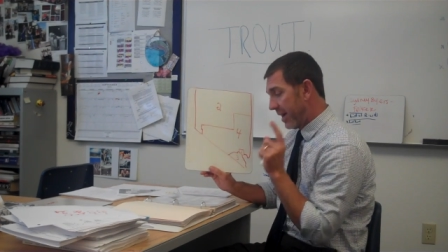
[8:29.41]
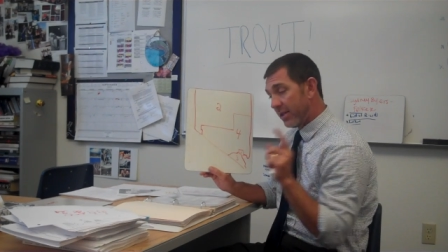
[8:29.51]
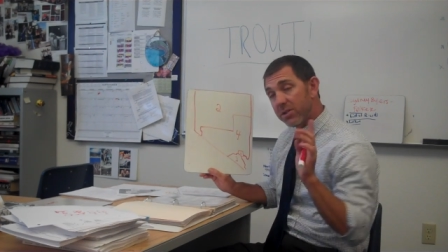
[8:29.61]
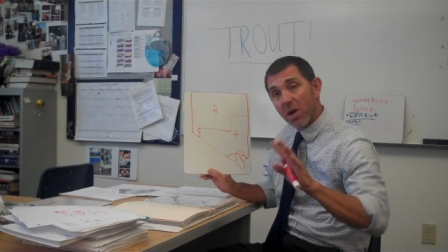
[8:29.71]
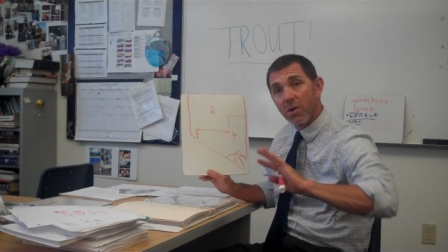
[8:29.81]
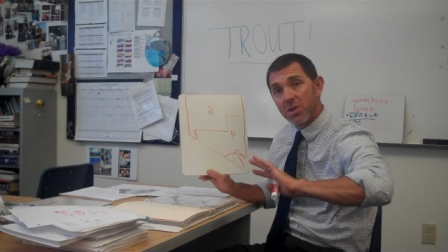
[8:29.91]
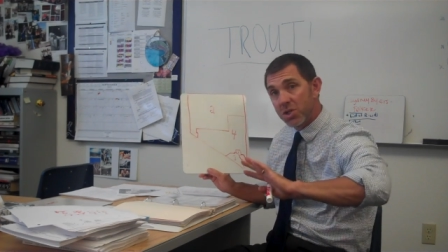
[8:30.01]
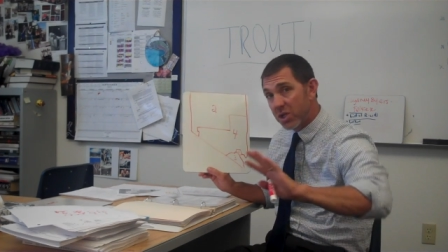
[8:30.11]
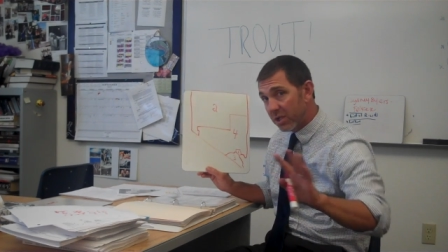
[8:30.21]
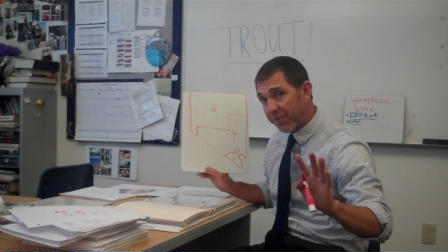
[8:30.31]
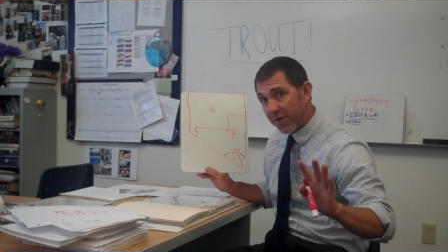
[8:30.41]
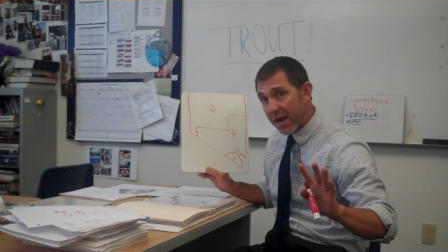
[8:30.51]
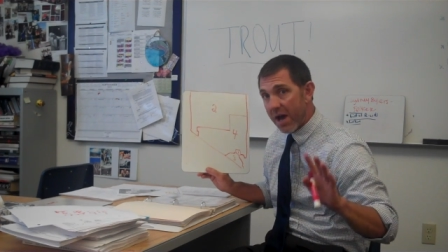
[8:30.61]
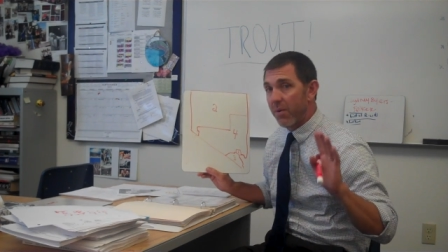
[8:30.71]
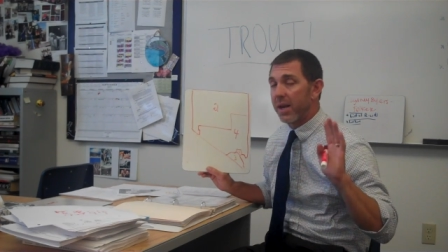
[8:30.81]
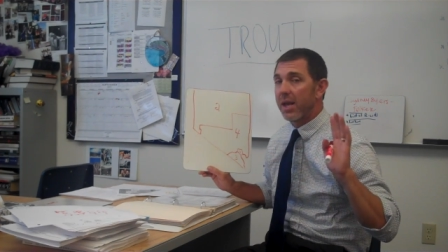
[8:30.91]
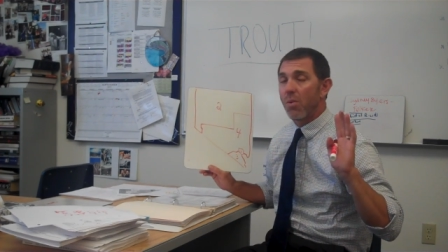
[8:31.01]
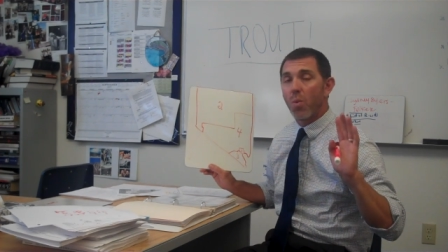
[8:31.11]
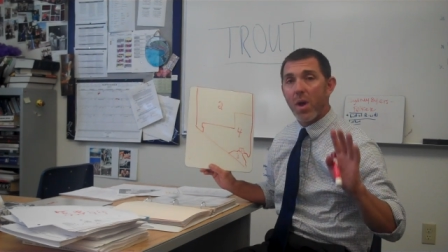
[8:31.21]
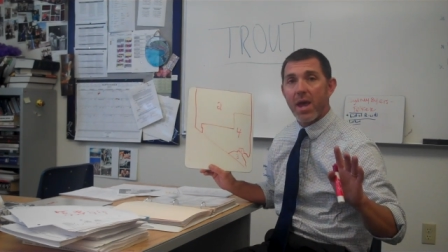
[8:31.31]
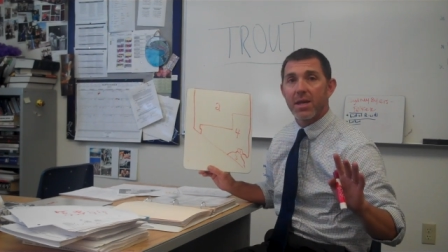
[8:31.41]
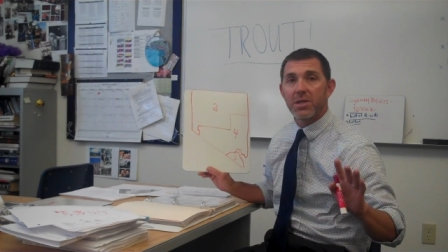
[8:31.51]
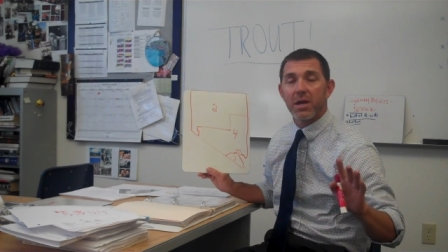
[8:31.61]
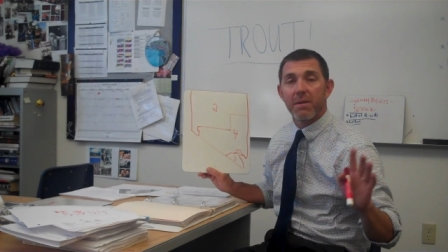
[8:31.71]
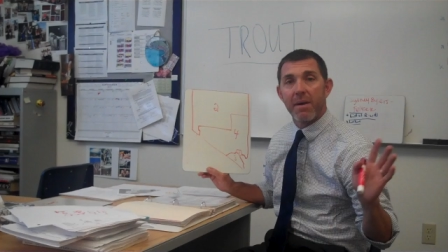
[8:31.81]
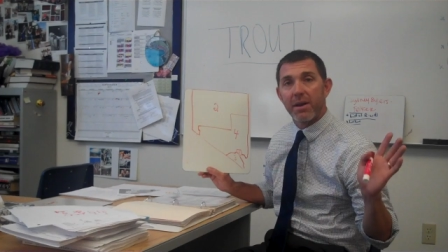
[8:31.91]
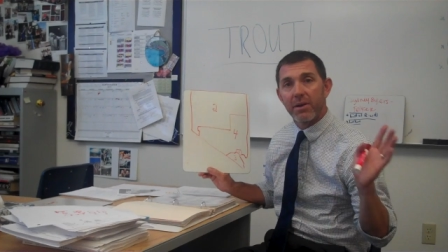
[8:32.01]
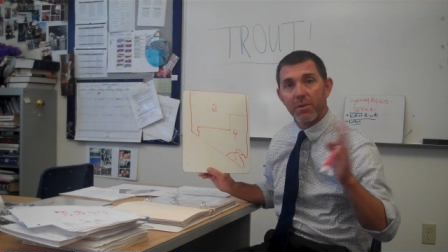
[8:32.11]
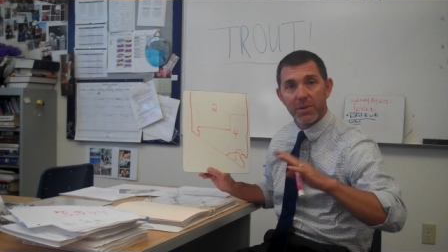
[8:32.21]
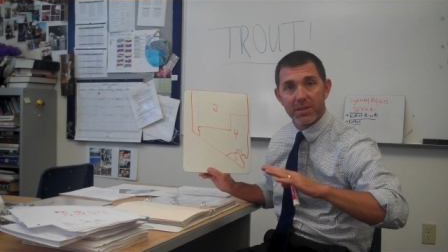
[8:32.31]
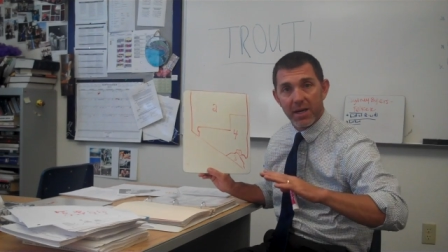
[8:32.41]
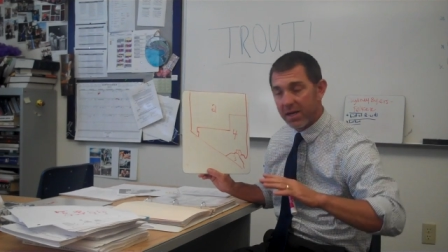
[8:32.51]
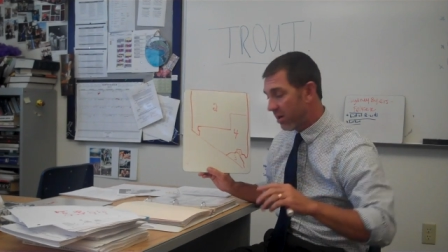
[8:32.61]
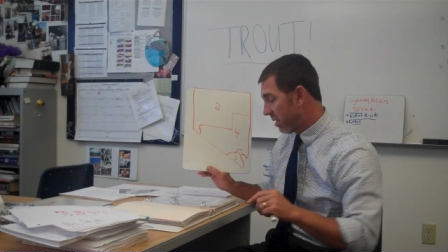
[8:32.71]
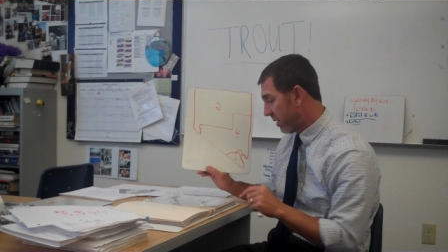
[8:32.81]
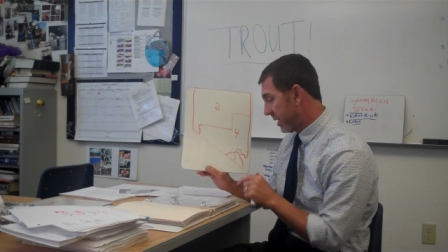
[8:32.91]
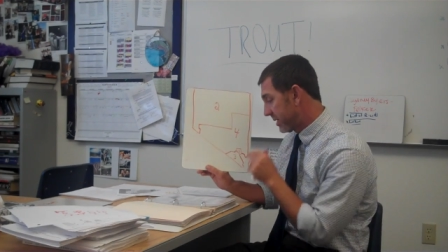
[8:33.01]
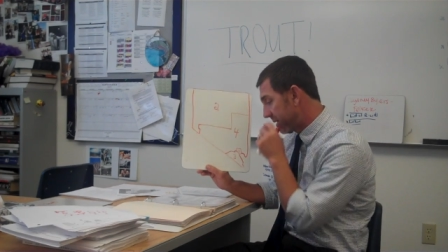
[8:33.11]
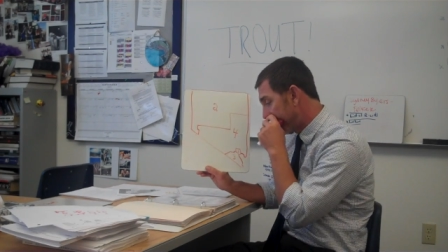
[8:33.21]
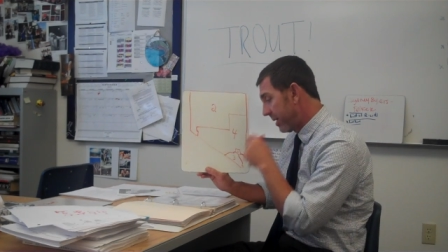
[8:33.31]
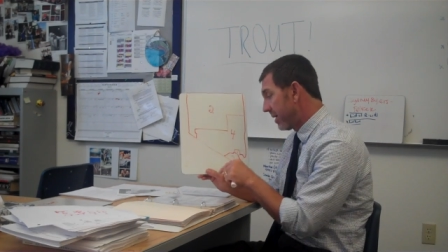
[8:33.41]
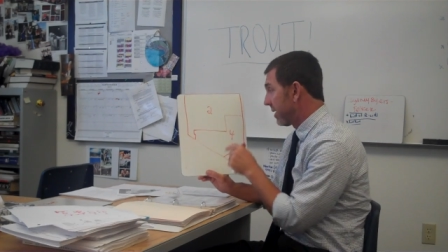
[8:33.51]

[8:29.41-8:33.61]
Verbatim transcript: And so, just for now, we're going to get way into gerrymandering when we study Congress.